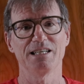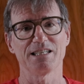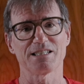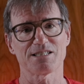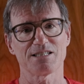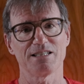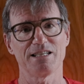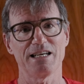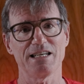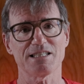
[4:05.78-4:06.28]

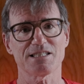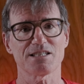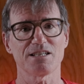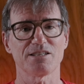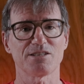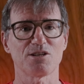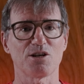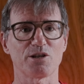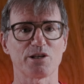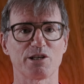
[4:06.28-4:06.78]
It's less
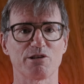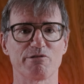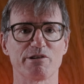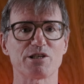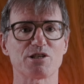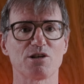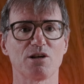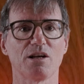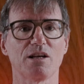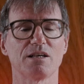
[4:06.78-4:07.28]
than the
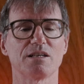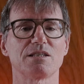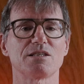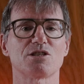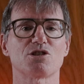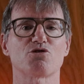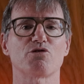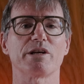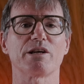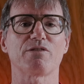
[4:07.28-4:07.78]
original
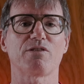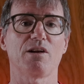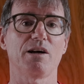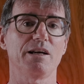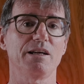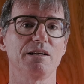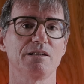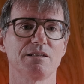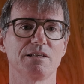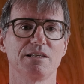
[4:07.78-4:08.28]

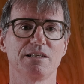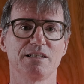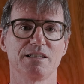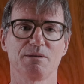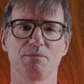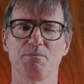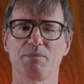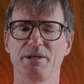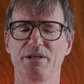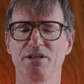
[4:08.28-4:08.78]
Streakfly,
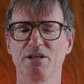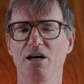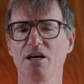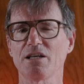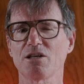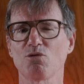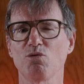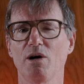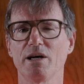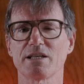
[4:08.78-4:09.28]
but
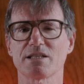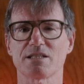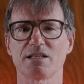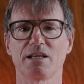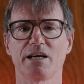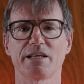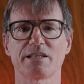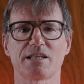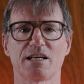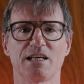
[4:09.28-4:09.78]
not quite as
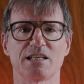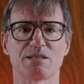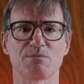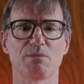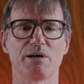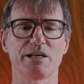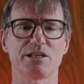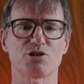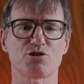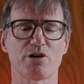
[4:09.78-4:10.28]
light as
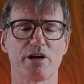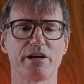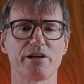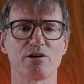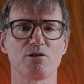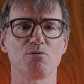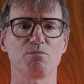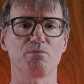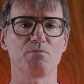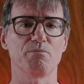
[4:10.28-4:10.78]
my
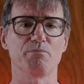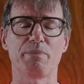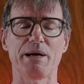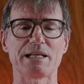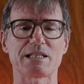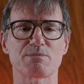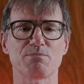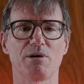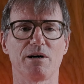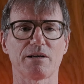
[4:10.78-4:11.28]
Atreyu
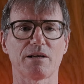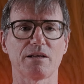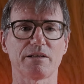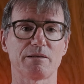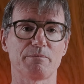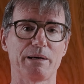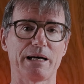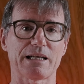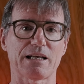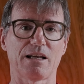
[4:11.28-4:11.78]
base model,
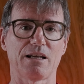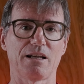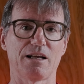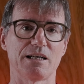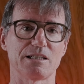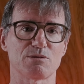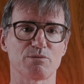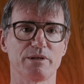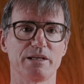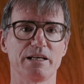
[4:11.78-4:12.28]
the Battle
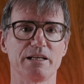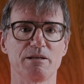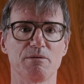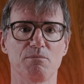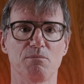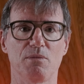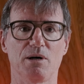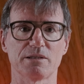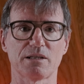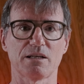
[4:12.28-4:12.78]
Lies Within
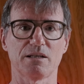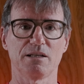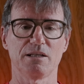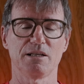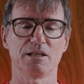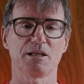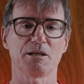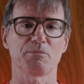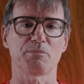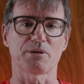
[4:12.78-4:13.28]
model.
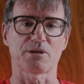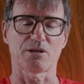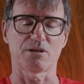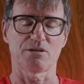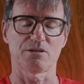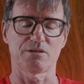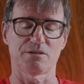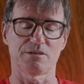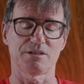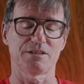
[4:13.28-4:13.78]
But
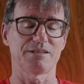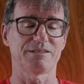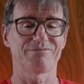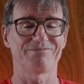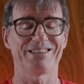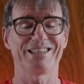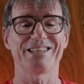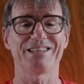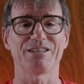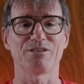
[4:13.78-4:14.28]

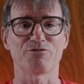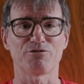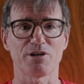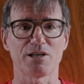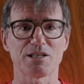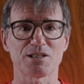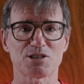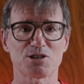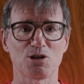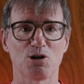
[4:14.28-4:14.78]
in
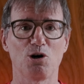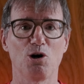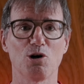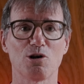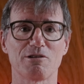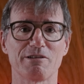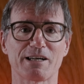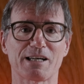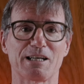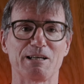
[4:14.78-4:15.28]
fairness, all
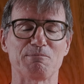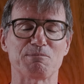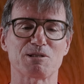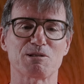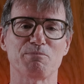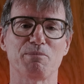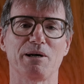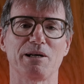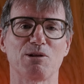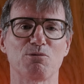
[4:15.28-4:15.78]
are
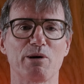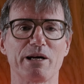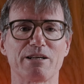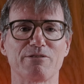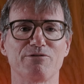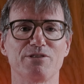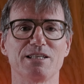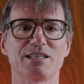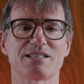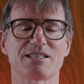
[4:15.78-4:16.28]
eclipsed by the weight
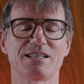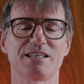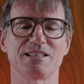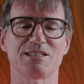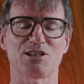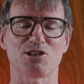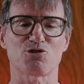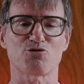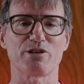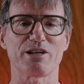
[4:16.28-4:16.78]
of this,
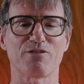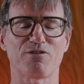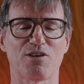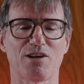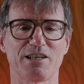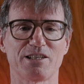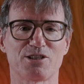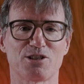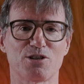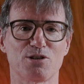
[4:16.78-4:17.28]
the
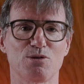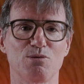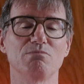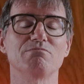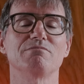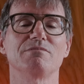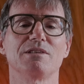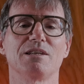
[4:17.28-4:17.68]
Streakfly 2,